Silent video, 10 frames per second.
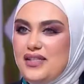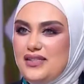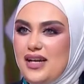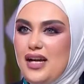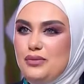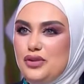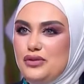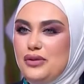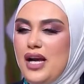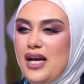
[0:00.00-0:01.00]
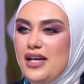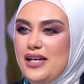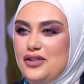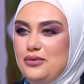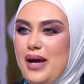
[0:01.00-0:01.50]
the time to,
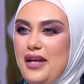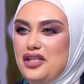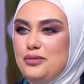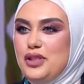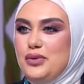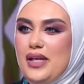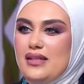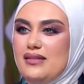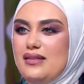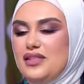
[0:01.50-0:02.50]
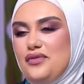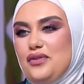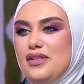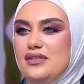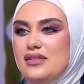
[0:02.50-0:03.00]
uh, to manage between
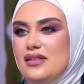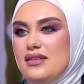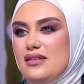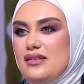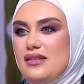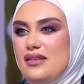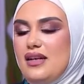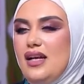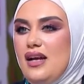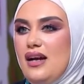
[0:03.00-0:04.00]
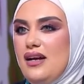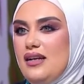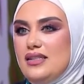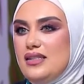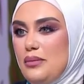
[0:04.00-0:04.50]
different uh,
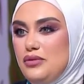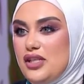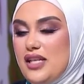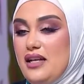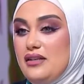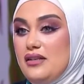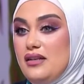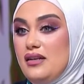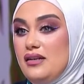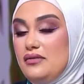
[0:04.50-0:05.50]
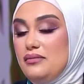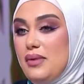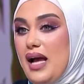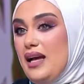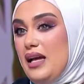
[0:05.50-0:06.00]
uh, subject and
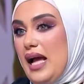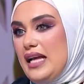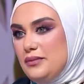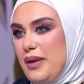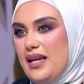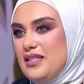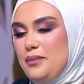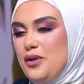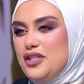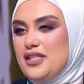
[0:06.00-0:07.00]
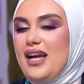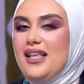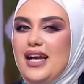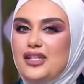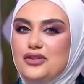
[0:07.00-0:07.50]
as me as a person, I
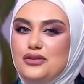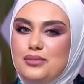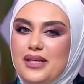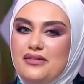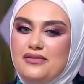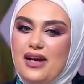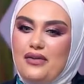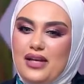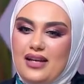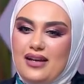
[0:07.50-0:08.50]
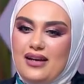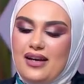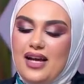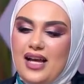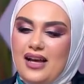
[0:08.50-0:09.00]
like to be very
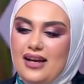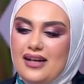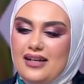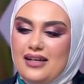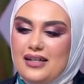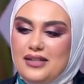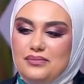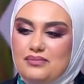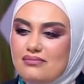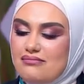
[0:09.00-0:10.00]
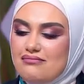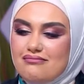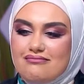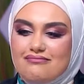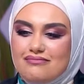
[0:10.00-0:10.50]
uh,
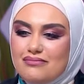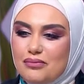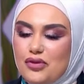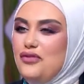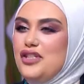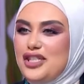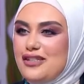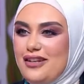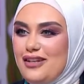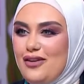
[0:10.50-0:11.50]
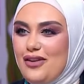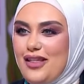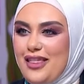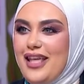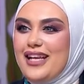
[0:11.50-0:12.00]
um, professional on
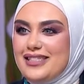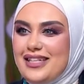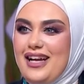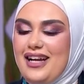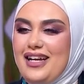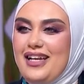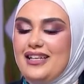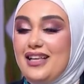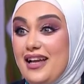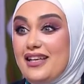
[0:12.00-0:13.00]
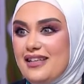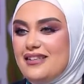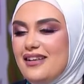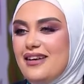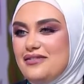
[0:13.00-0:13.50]
the things I like
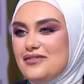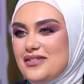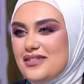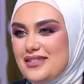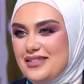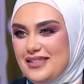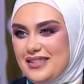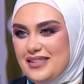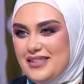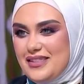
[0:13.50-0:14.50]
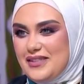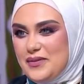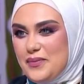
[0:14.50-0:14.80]
and love. Of course. So why